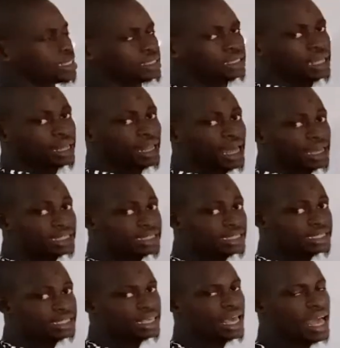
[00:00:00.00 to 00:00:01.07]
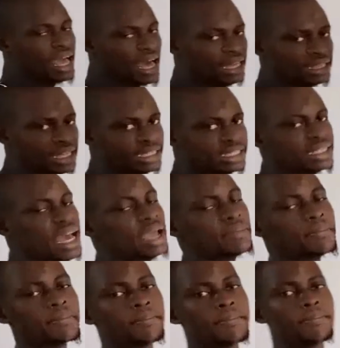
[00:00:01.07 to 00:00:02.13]
the length, and the time.
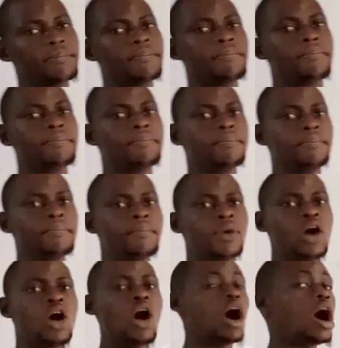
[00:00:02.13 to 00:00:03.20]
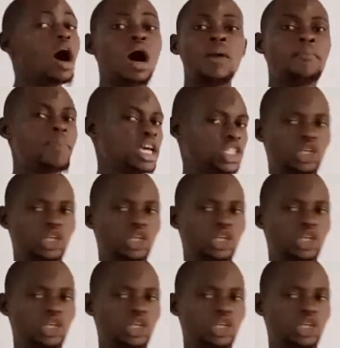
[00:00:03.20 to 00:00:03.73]
All